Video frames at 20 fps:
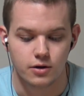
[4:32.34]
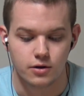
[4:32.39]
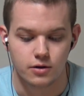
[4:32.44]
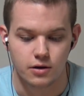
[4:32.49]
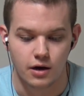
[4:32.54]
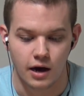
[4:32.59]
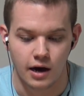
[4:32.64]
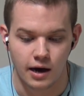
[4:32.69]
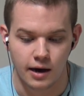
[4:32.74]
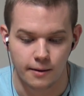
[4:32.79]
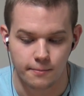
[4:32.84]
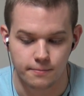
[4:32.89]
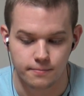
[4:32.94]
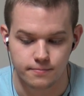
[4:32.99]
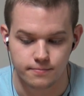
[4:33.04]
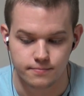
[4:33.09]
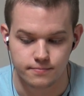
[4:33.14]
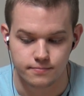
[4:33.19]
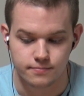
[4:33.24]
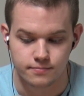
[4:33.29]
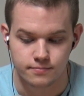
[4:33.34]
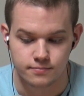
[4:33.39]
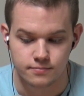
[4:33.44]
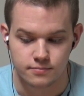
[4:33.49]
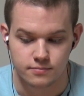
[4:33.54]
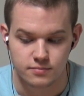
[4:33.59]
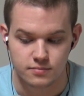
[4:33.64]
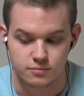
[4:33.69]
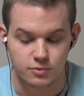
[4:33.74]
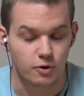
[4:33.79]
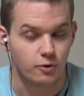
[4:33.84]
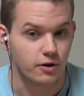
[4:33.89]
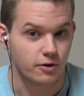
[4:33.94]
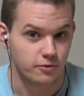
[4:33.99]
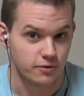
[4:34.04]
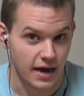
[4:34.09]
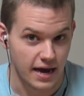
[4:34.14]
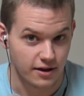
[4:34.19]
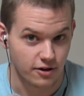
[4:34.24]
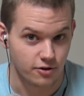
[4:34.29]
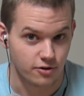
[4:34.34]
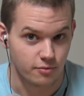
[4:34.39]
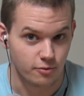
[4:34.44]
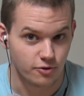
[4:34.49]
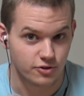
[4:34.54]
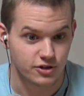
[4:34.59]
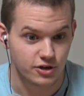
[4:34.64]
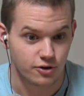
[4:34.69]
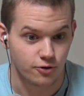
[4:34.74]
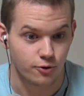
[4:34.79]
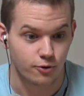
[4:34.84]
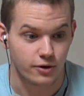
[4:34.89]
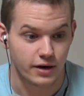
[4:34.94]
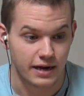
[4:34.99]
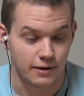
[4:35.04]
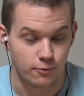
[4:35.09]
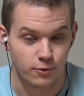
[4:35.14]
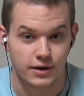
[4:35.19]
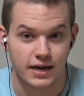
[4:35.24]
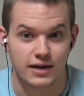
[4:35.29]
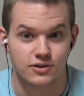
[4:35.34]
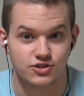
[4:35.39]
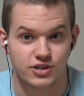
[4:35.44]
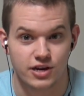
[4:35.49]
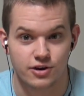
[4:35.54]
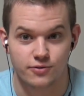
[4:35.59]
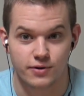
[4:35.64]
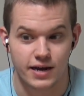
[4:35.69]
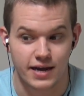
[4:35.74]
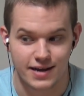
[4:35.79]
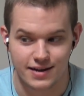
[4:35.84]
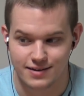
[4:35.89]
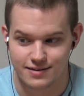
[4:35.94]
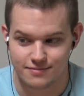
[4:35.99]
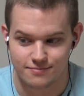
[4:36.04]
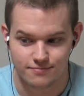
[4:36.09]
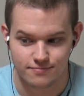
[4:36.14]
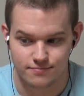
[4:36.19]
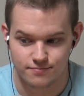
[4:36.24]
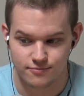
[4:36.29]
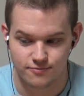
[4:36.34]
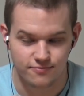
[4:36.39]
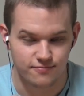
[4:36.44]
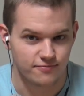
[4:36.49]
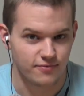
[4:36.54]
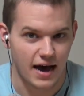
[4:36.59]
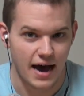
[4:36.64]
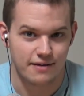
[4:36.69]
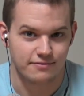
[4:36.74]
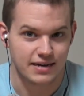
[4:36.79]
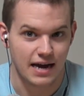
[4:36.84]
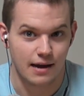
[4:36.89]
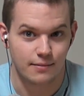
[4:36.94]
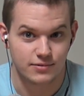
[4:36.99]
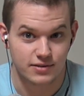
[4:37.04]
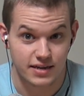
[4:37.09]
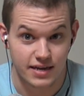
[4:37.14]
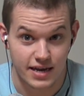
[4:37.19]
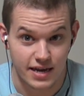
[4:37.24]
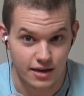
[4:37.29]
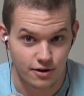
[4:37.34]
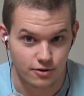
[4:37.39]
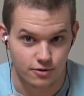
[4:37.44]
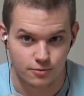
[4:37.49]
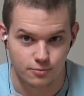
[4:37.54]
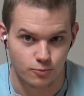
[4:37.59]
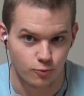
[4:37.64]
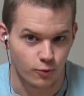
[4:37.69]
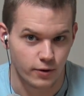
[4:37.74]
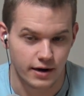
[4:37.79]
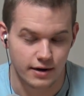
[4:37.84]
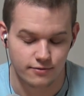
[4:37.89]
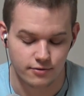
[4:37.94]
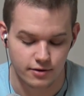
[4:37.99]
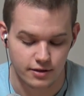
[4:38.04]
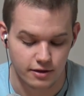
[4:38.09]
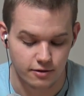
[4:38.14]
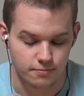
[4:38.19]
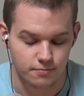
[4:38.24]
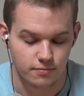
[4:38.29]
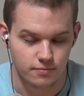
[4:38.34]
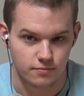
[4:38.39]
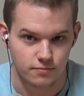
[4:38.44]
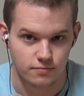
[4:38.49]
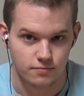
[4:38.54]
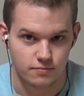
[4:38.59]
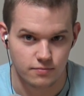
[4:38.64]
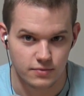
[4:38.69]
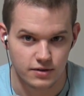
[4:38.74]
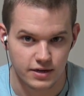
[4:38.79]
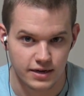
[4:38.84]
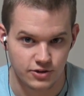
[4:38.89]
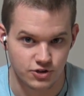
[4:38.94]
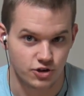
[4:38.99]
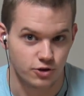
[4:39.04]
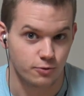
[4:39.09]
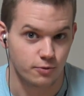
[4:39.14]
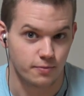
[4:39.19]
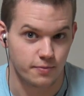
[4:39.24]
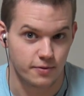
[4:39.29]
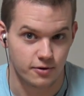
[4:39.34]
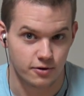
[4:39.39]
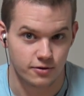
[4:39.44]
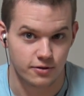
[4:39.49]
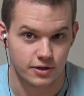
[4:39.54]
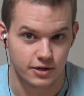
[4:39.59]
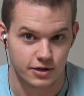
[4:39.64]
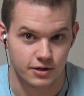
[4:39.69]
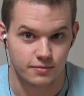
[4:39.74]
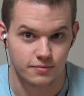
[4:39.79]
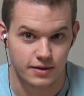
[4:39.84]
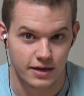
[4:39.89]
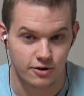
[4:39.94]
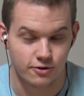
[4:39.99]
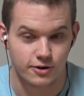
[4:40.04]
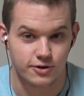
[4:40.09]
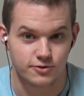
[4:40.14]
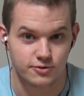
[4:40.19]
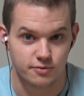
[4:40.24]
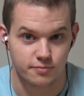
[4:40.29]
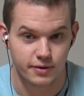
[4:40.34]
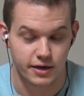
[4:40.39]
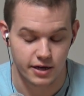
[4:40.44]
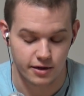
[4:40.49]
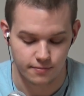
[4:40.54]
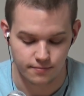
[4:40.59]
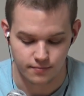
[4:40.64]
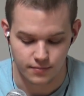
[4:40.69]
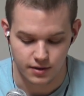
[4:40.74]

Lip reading: But when it had to go to multi-core, it would not generate 5 times the heat or whatever the issue or the increase would be,